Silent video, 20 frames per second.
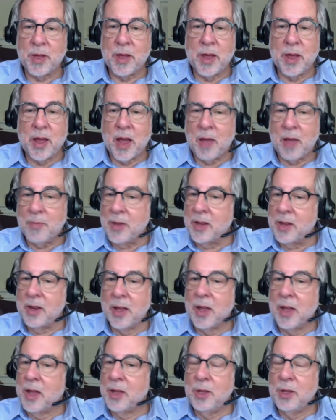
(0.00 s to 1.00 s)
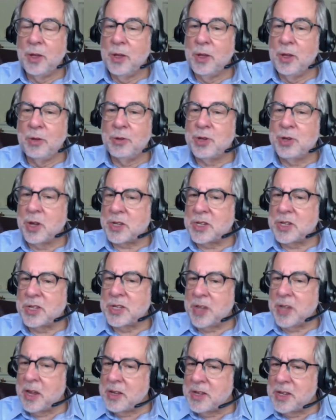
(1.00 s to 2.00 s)
I mean, you just
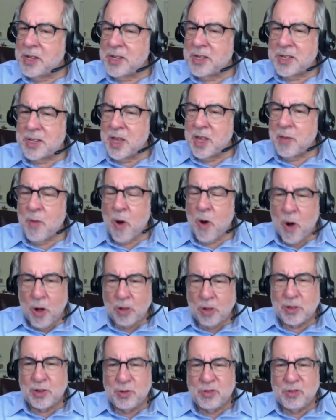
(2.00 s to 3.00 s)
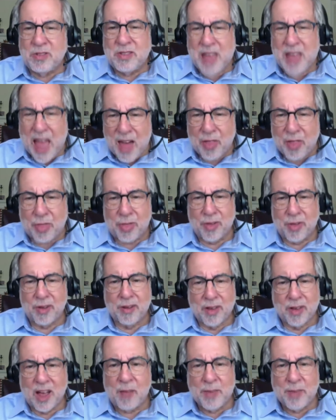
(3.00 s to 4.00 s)
sentenced them all to death.
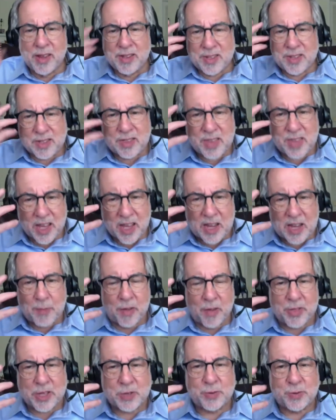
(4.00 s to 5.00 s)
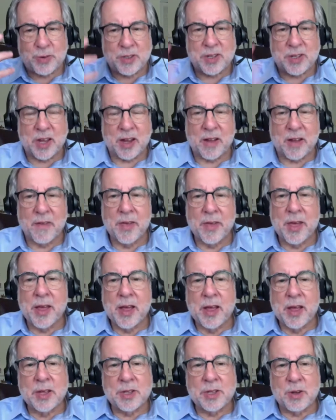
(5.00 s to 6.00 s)
I mean, just think about this for a second.
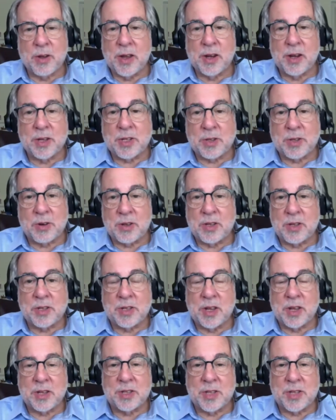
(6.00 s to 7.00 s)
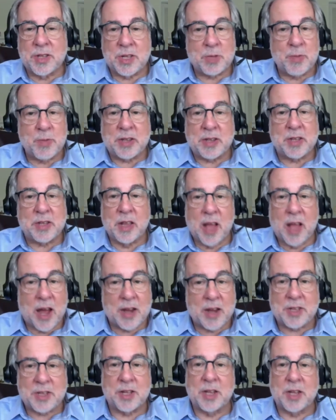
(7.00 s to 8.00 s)
So, in a certain sense, this makes a lot
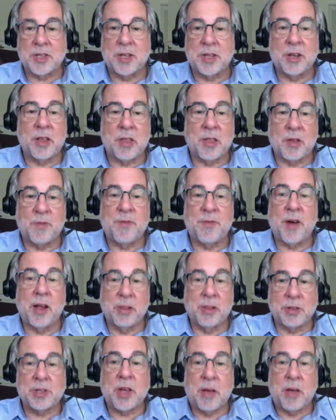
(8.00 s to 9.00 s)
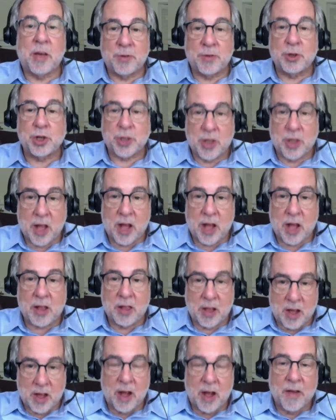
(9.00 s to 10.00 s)
of sense, and that follows after Shlach
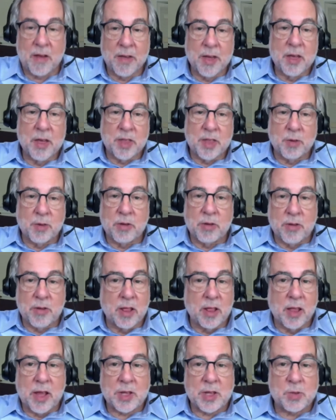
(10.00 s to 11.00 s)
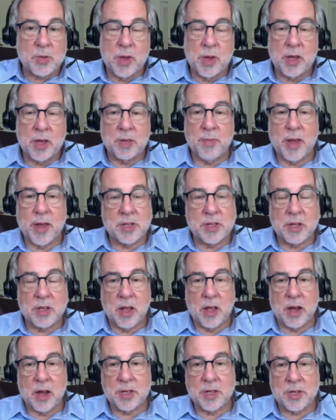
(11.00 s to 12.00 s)
Lecha that we read last week. It makes a
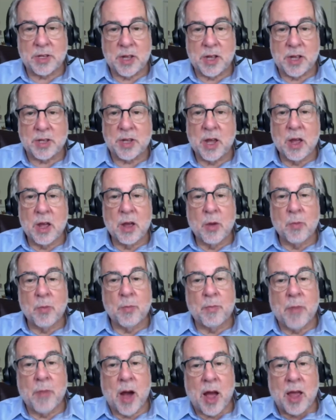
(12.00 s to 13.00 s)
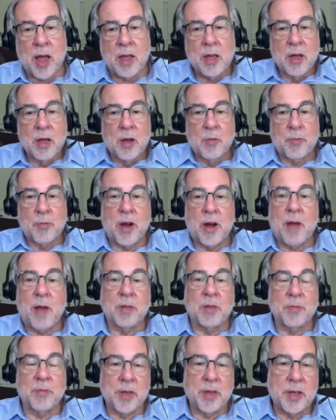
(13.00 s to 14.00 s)
lot of sense. My
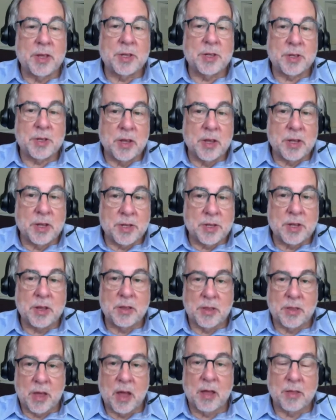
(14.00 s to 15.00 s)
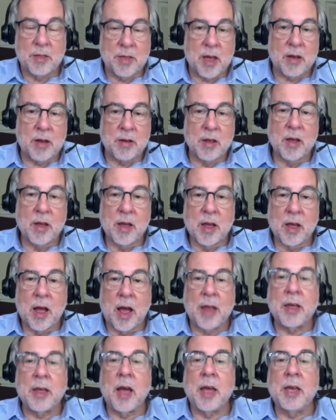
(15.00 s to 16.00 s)
problem is that
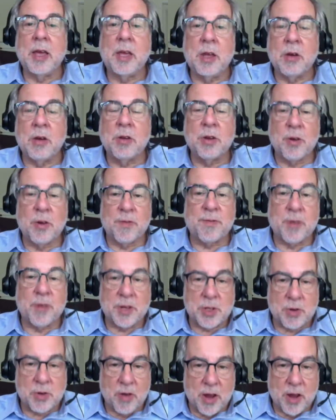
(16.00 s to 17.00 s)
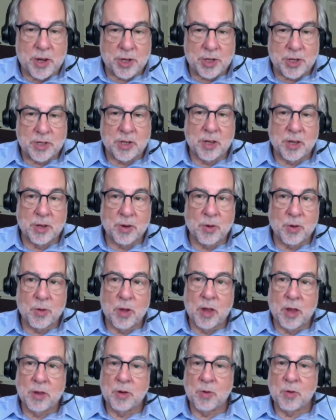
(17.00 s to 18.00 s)
I hear your frustration and
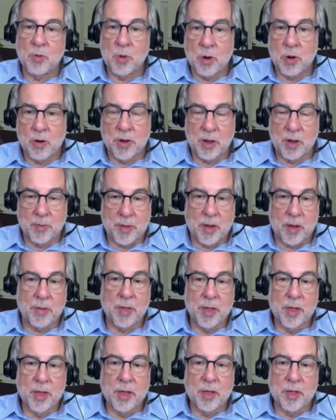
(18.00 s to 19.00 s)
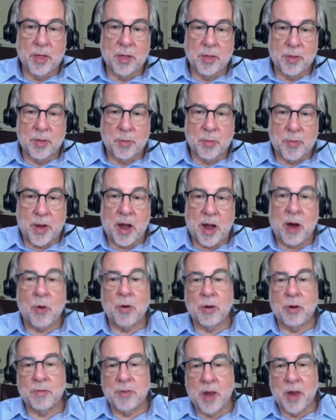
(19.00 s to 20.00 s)
your worry about the
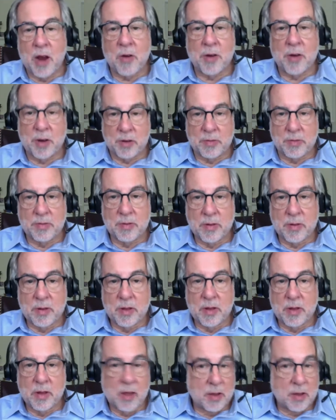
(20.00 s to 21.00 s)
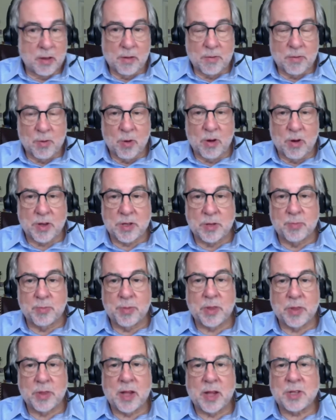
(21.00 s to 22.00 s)
power of narrative. Like, of course,
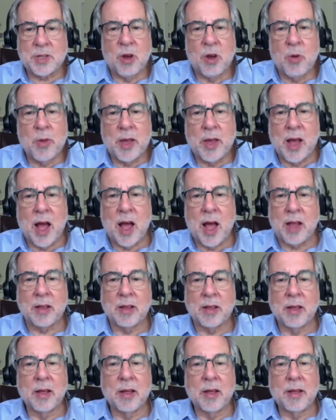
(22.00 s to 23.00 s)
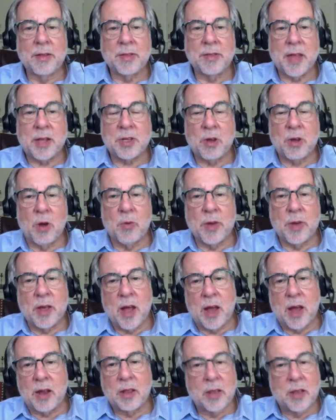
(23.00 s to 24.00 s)
but that's all we got. That's all we
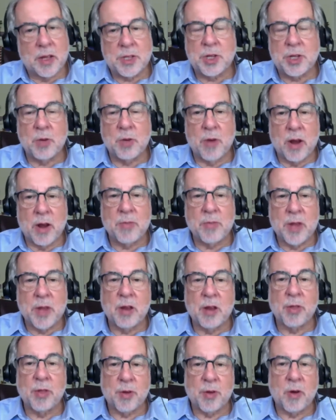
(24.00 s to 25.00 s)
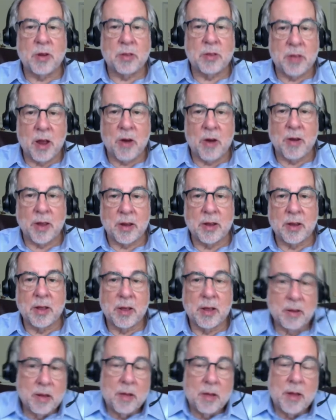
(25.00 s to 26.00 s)
got, unless you want to be an authoritarian.
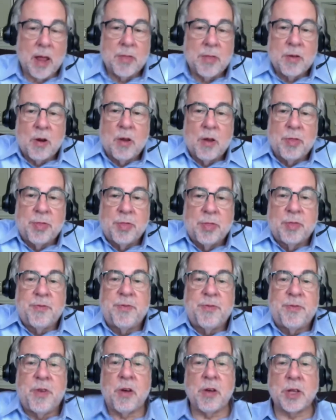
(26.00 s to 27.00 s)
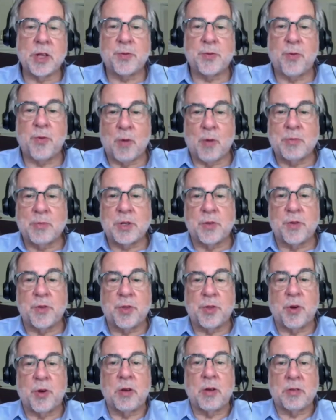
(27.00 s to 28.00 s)
And there are various forms of
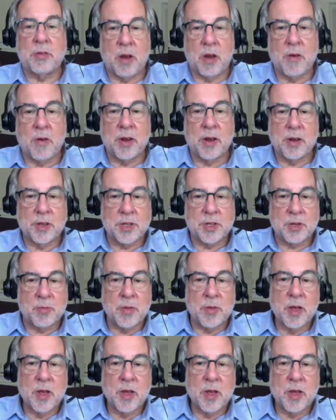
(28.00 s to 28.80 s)
authoritarianism,